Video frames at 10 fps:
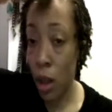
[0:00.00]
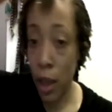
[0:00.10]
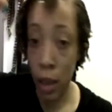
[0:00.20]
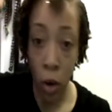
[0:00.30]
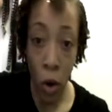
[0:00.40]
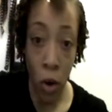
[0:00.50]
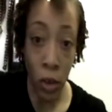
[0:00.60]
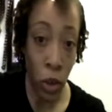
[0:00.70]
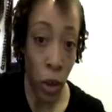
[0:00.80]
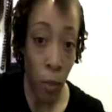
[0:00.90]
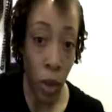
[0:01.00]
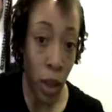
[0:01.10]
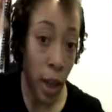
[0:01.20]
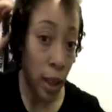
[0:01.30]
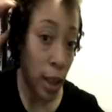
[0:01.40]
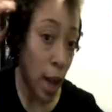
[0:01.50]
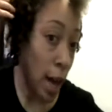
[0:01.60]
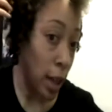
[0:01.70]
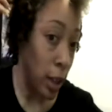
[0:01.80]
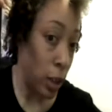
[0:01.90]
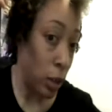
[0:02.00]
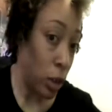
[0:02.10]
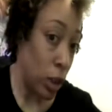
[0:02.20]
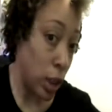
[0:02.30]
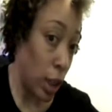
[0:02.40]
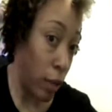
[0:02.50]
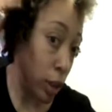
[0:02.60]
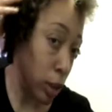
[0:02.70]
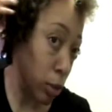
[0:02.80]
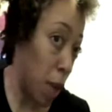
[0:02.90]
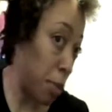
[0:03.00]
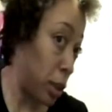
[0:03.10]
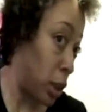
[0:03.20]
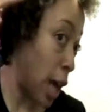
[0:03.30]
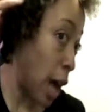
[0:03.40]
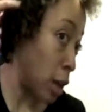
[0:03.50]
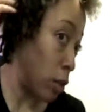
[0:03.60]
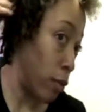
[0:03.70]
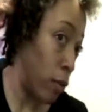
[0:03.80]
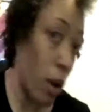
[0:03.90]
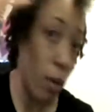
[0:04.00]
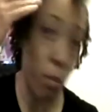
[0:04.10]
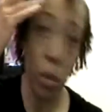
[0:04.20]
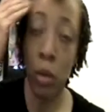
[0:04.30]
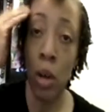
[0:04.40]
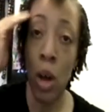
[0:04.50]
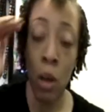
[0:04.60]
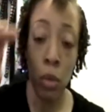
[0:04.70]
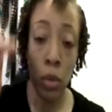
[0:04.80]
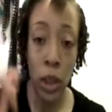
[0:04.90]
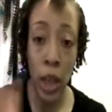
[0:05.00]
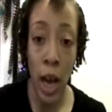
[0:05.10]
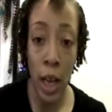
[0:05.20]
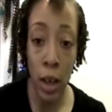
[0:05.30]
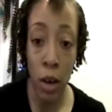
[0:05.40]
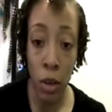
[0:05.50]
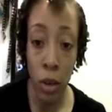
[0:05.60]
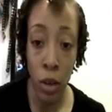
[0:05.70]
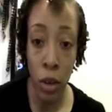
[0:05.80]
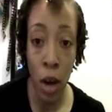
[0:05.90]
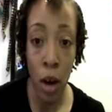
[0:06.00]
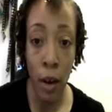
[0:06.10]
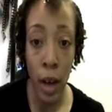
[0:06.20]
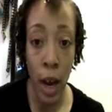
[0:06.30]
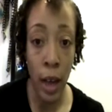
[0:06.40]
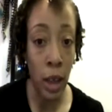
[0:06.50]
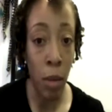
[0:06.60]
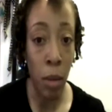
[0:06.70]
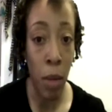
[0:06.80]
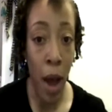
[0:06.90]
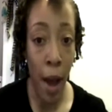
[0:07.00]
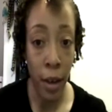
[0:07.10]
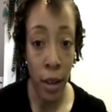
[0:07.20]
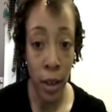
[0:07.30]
later on or something like that, just to give it some type of style in the front, but we'll see how that goes. Alright guys, I'll be back.